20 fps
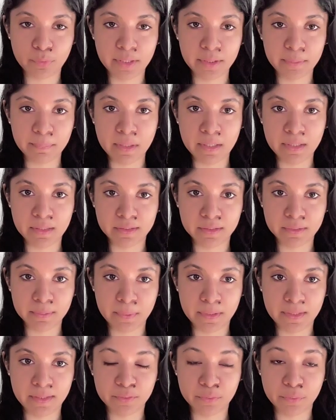very balanced
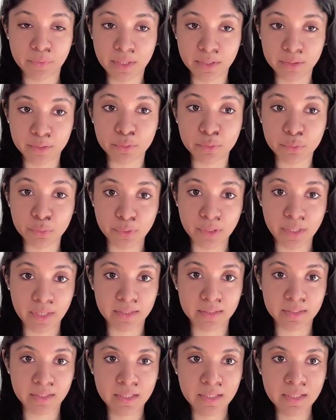place where you
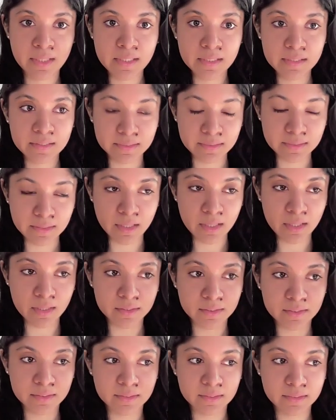can
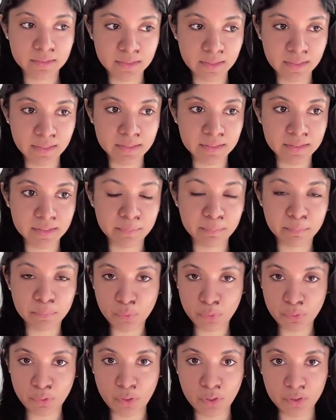start thinking
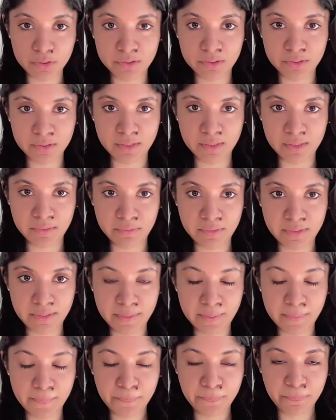more logical
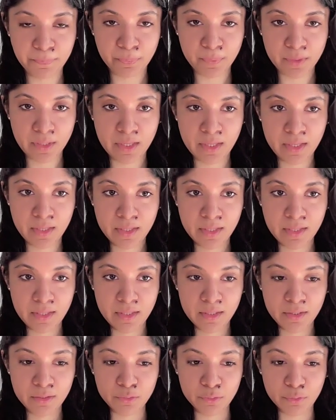way.
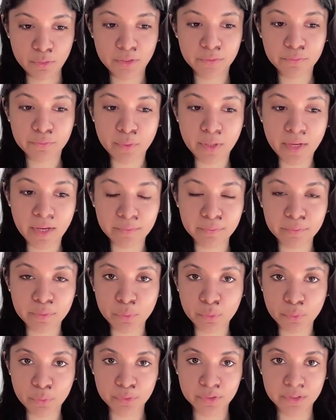So if you have
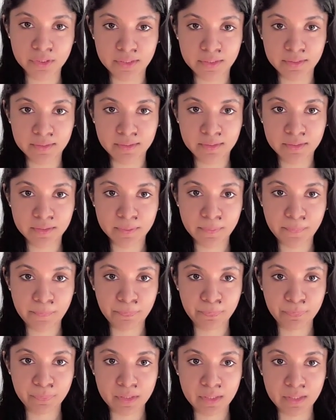noticed,
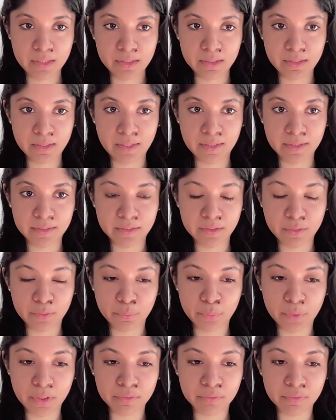like
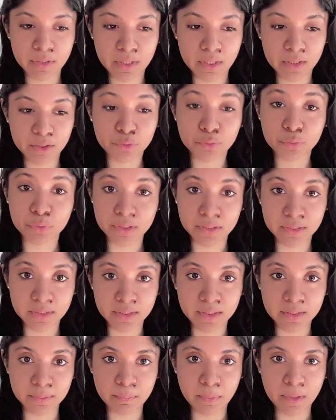when we are
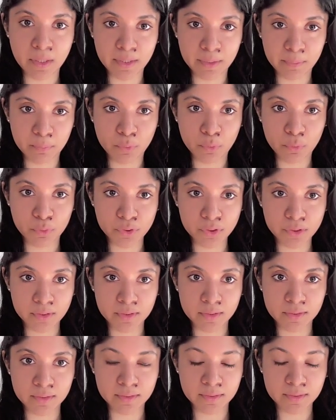triggered by
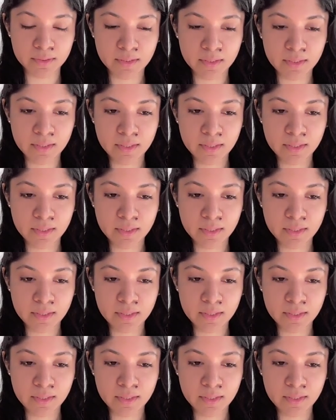emotions,